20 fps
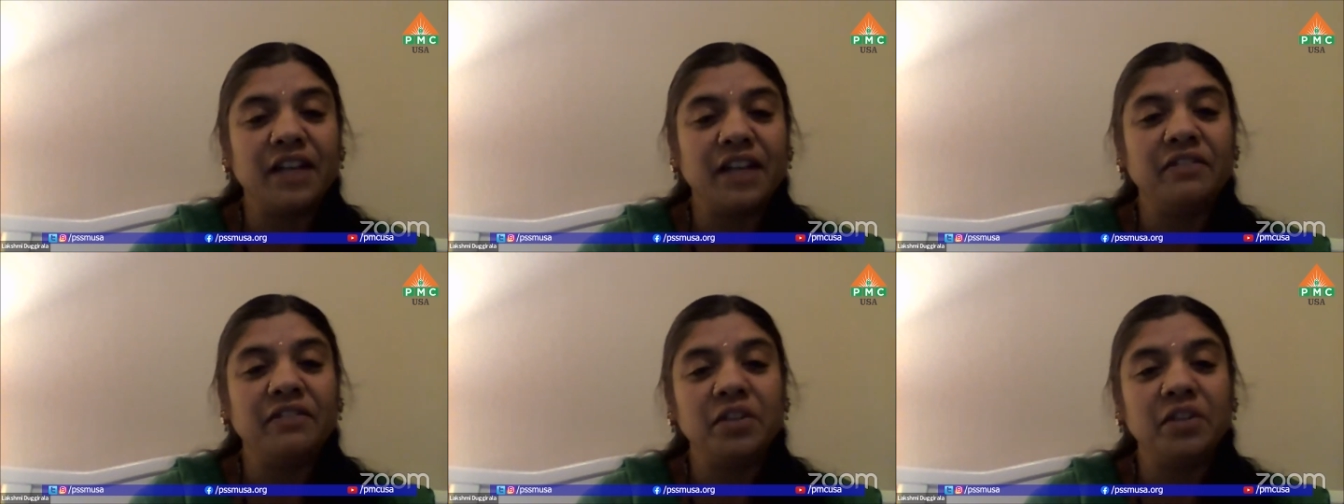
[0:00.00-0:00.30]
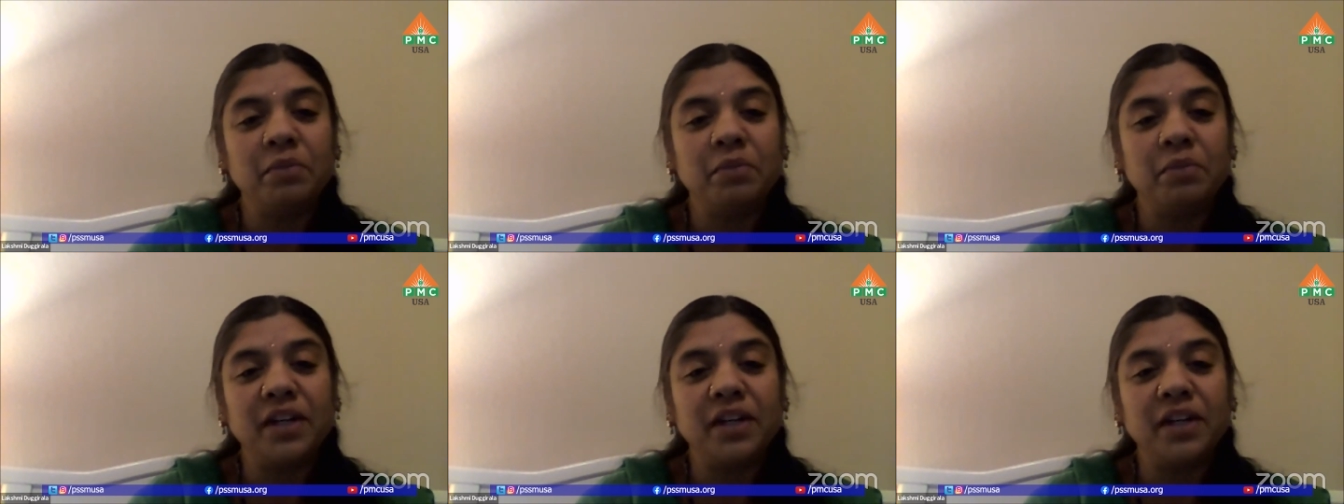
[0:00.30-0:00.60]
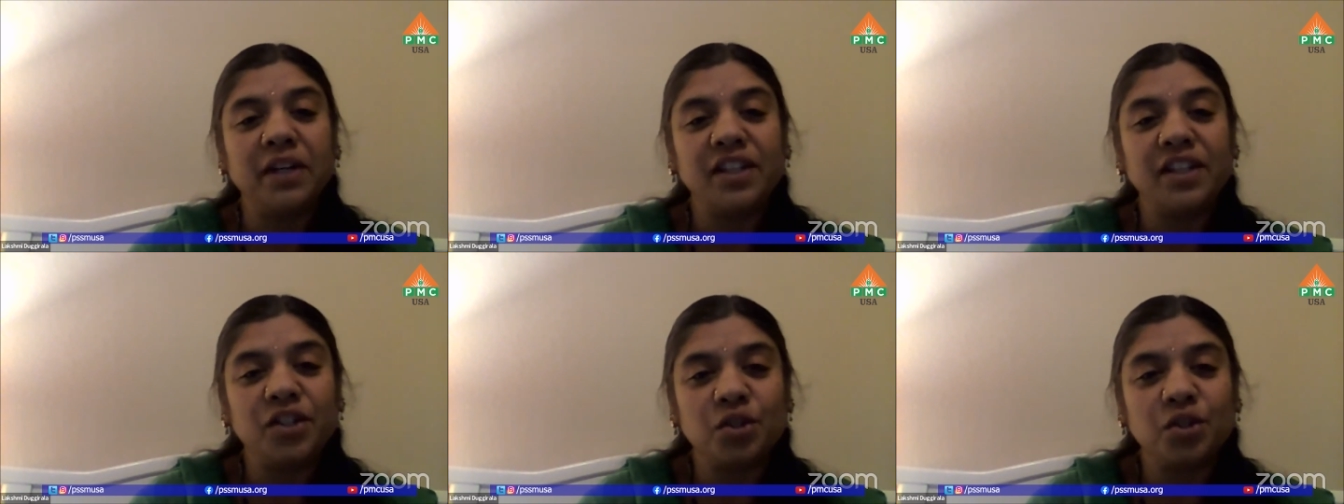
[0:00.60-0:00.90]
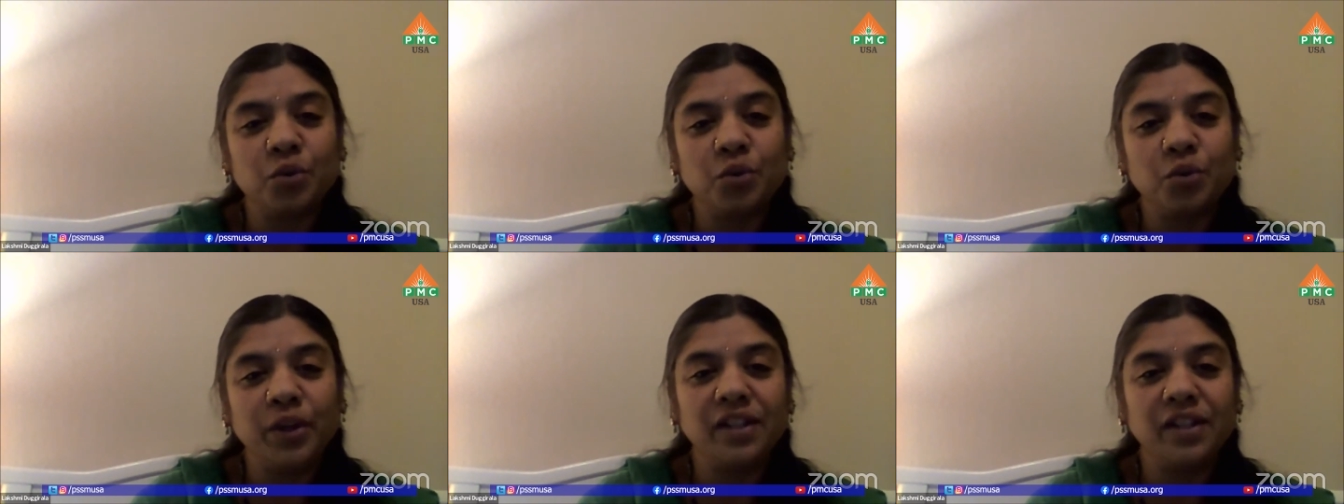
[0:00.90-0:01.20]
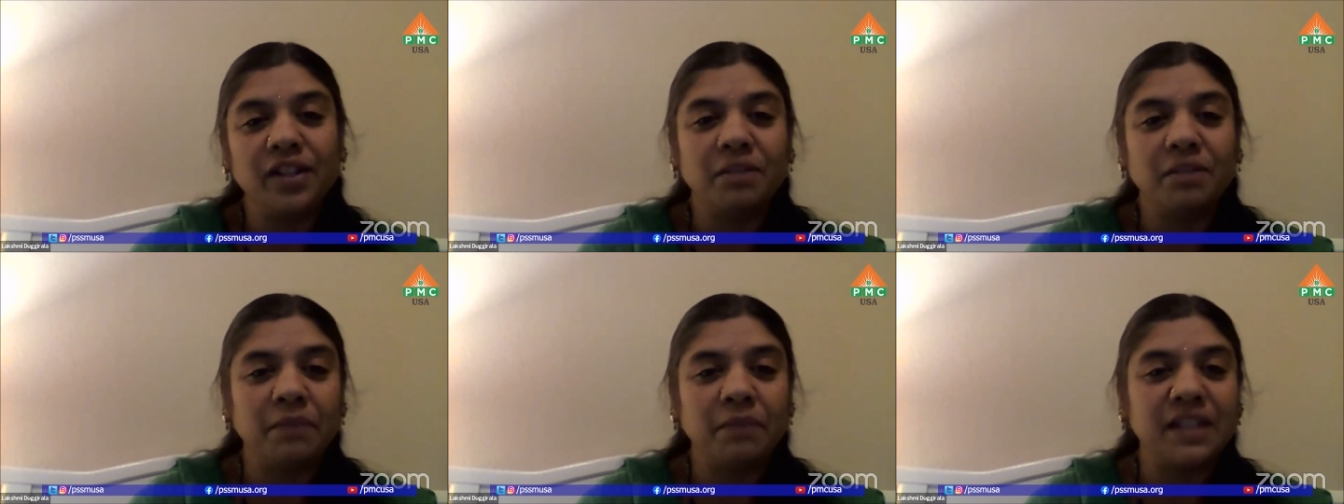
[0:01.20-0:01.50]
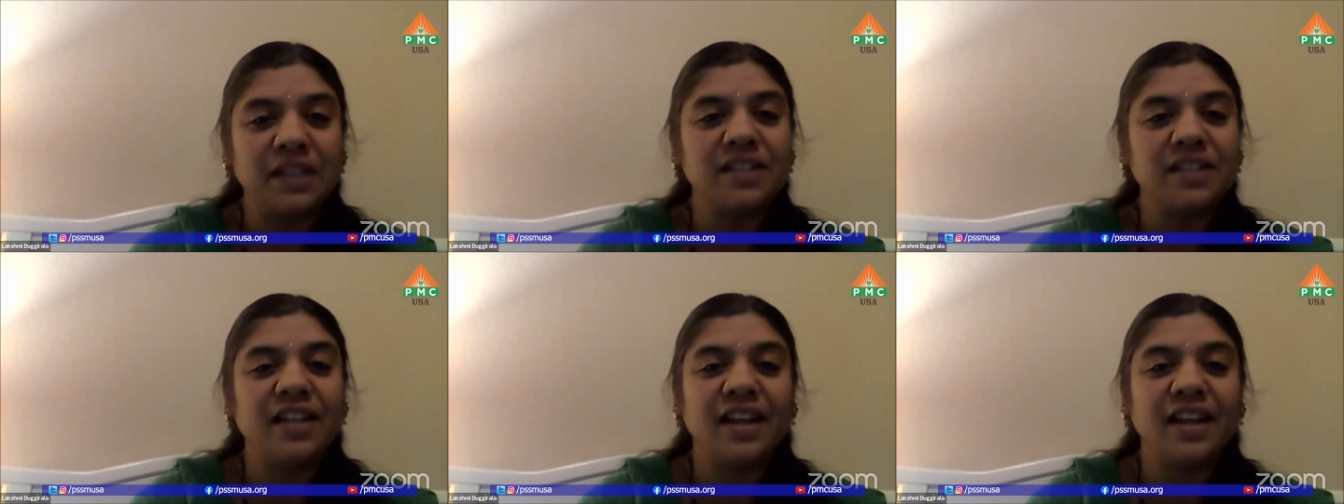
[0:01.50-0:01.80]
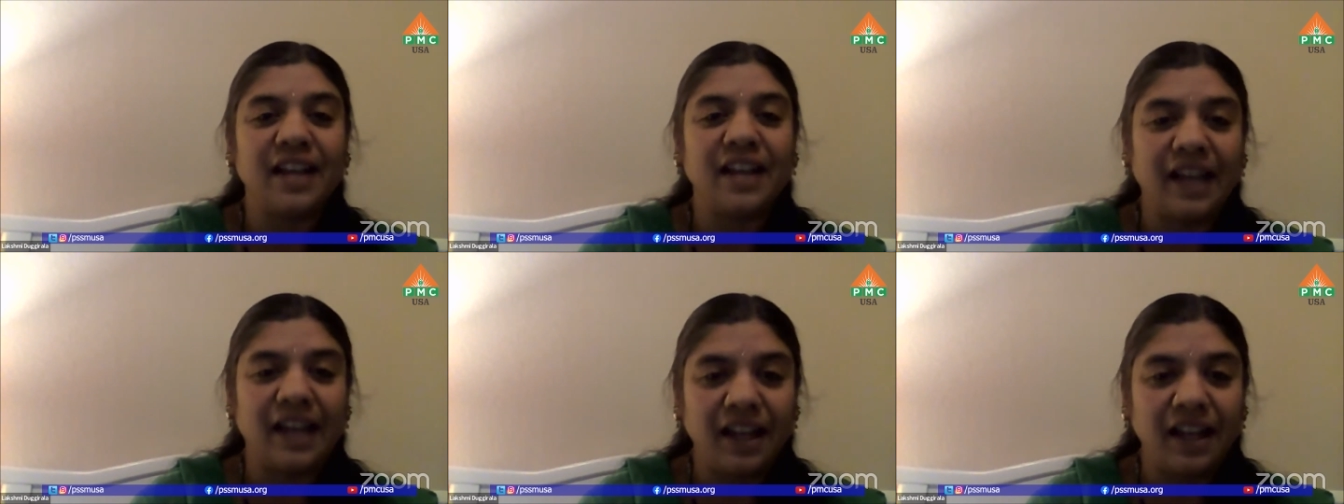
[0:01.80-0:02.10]
everybody is doing the best they
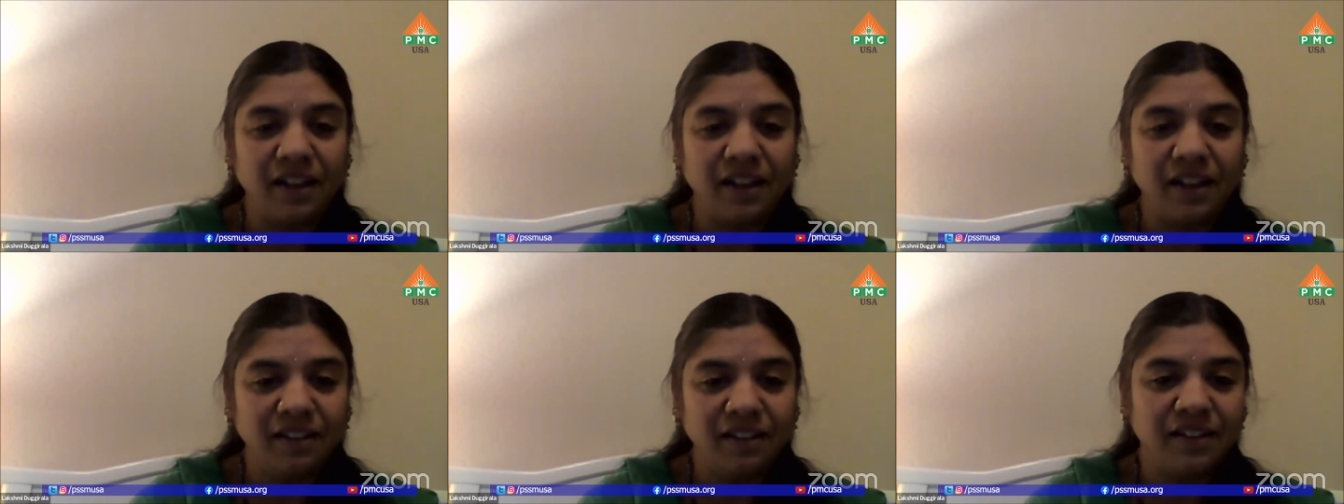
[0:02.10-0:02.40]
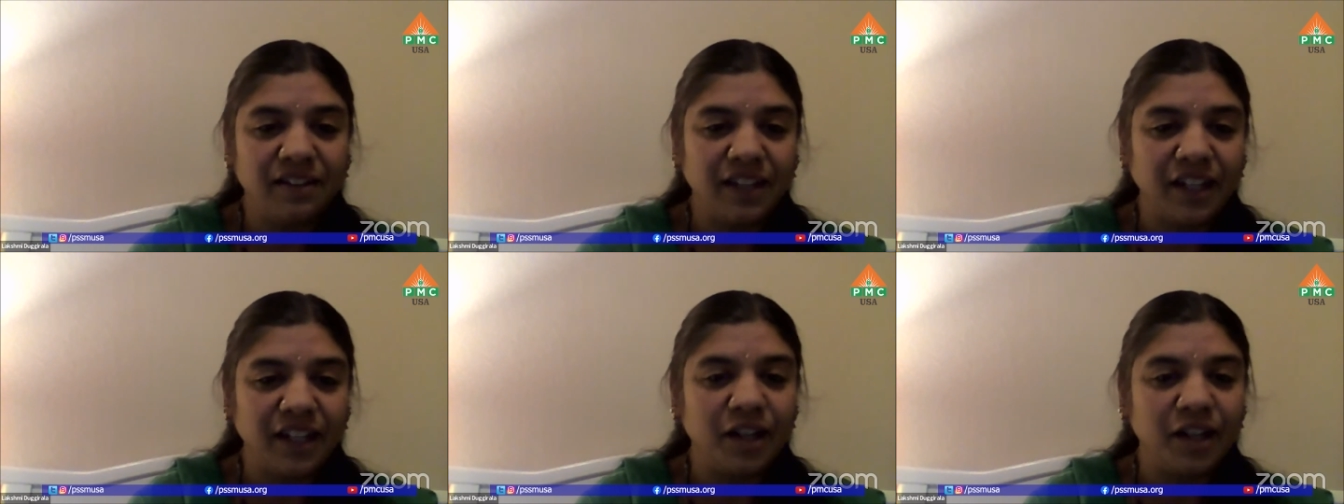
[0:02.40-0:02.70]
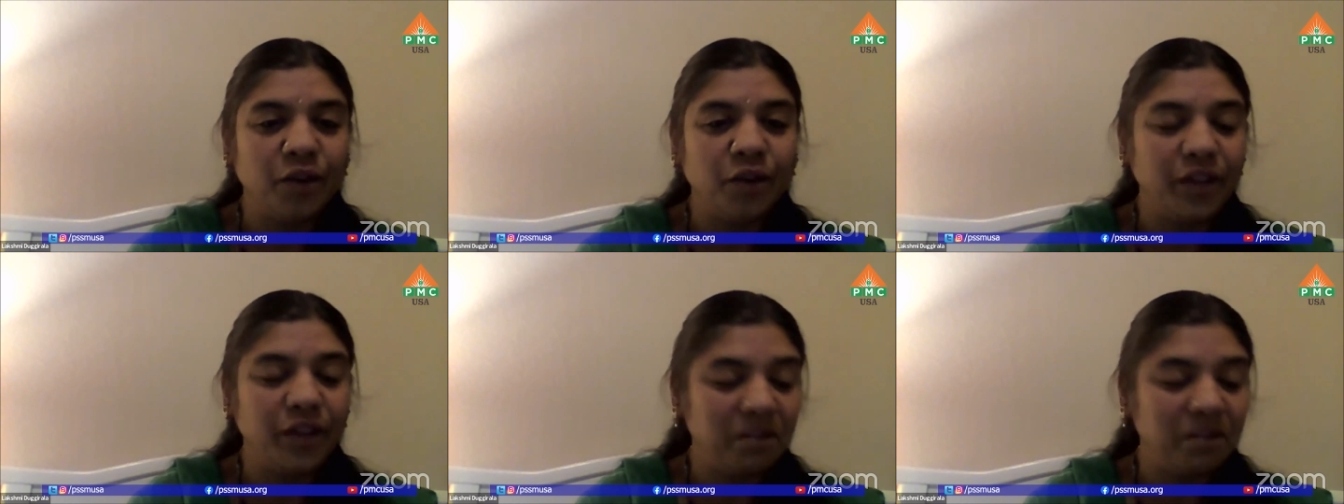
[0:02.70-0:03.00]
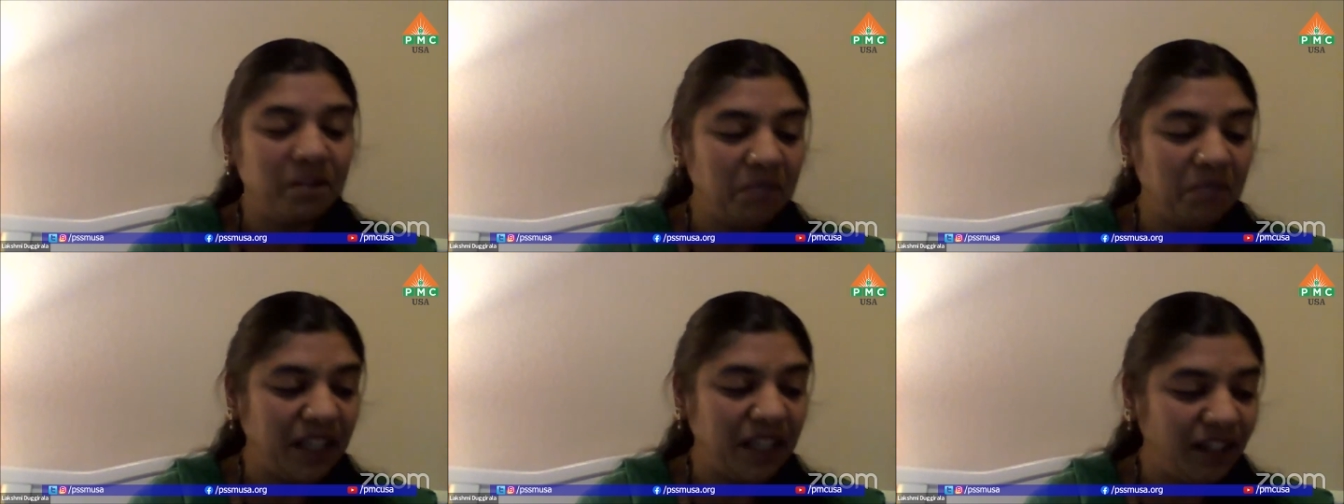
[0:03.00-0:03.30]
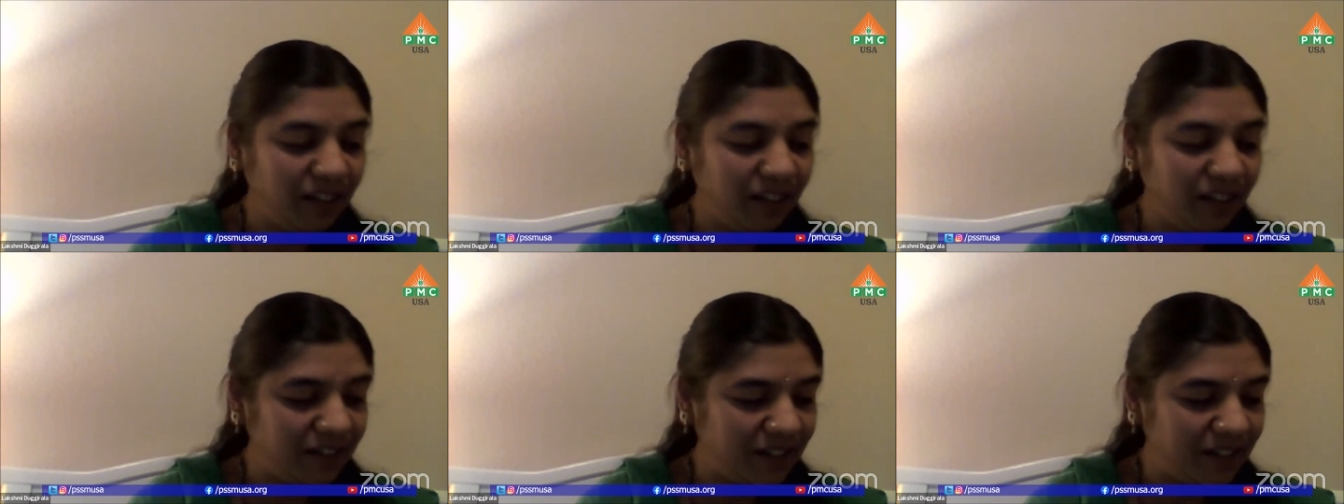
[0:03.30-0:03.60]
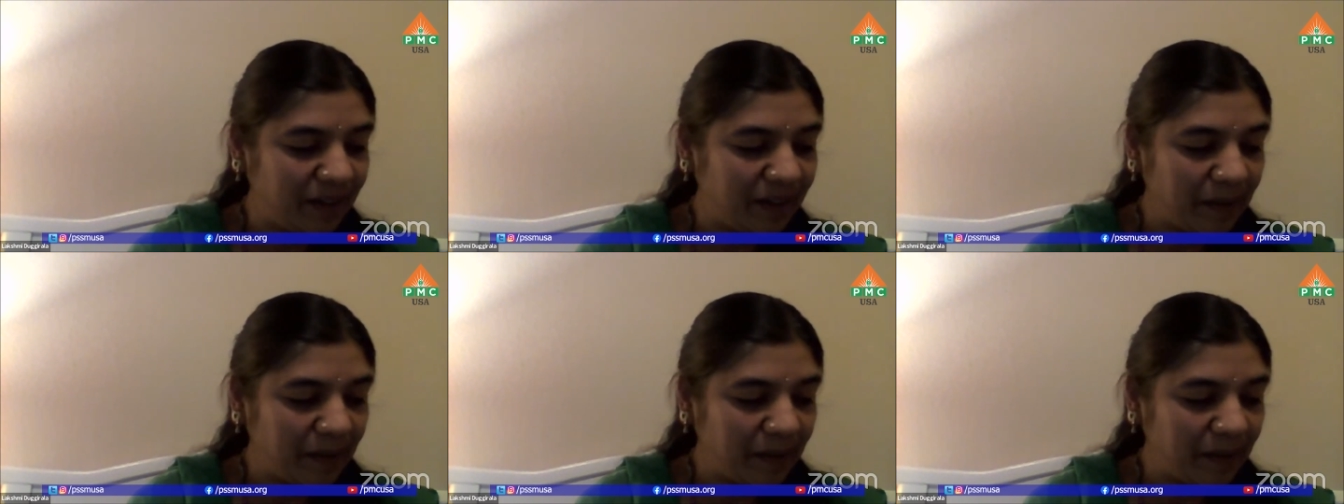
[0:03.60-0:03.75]
can, including me.